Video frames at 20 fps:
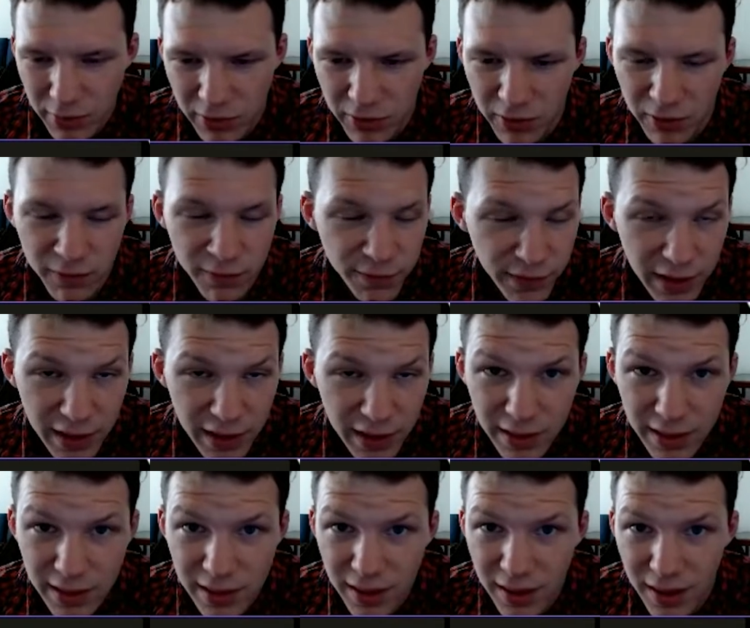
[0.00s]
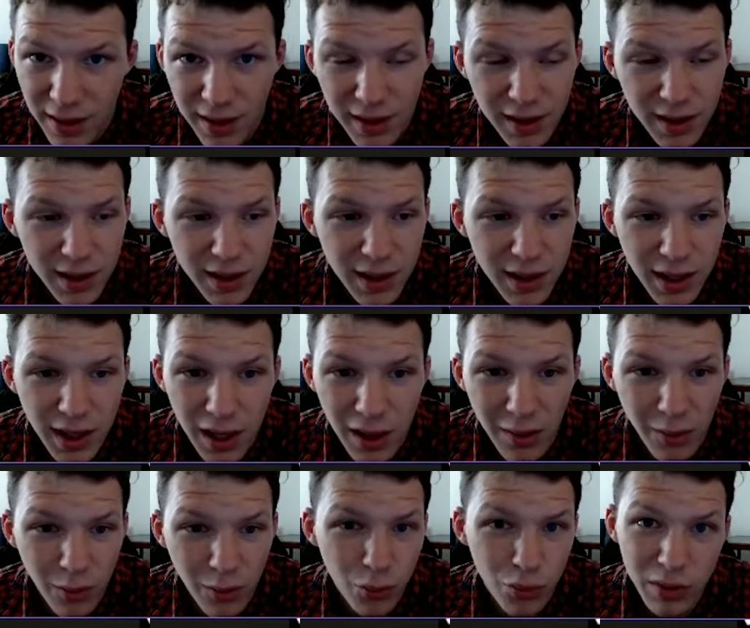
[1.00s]
Good feeling,
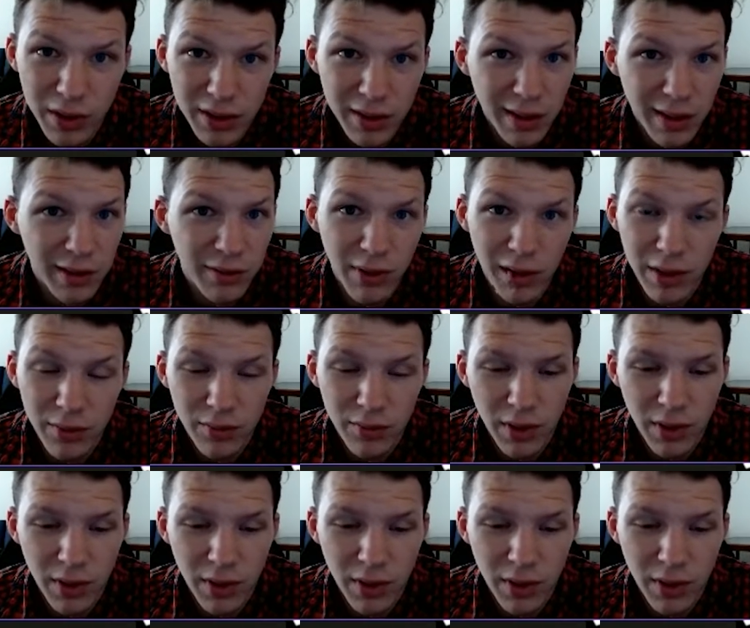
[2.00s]
really great